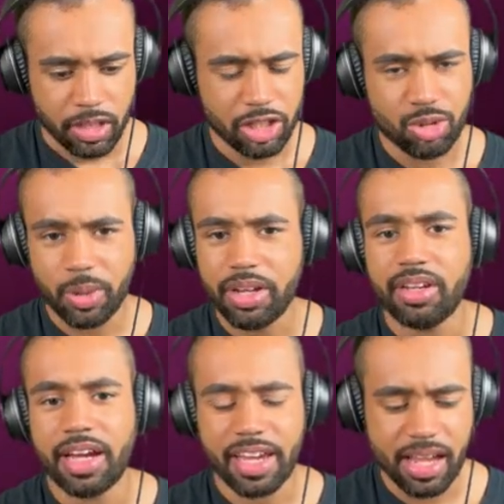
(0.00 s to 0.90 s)
It's weird.
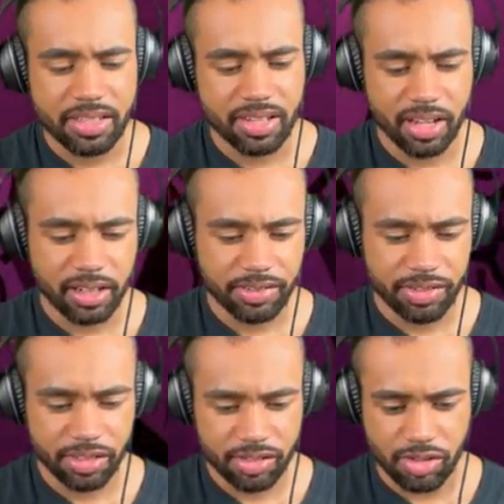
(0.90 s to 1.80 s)
I can't tell if
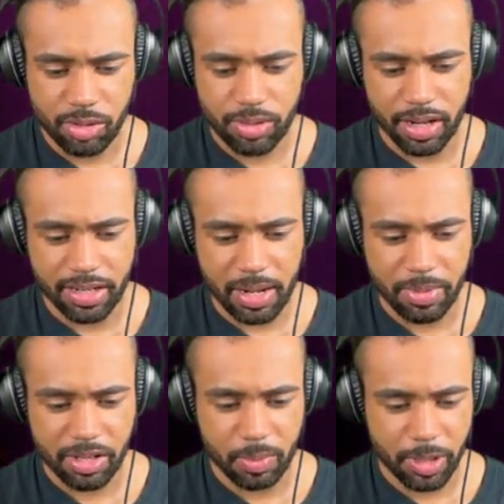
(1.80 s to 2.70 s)
this new
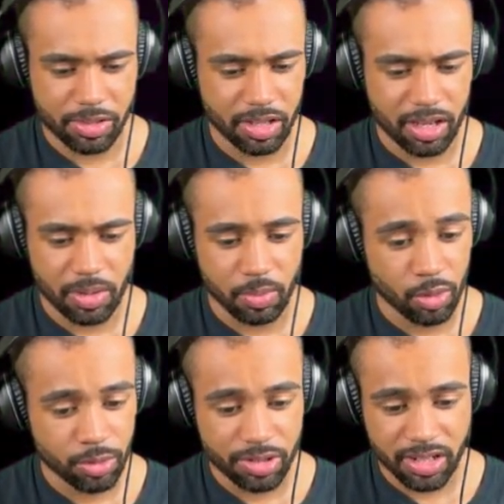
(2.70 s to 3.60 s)
dynamic makes the game
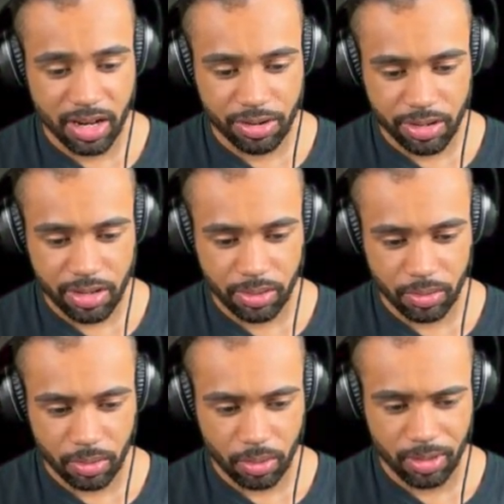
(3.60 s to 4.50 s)
more scary
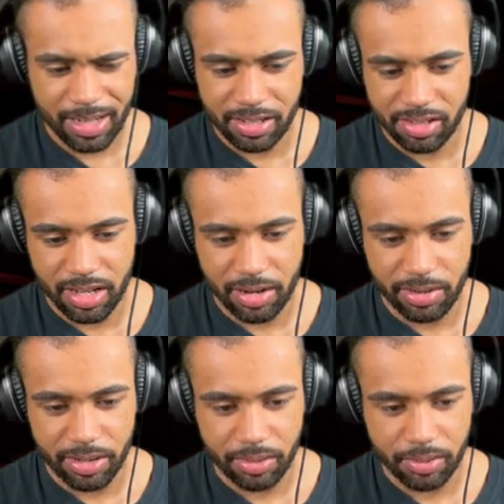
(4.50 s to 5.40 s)
or less scary.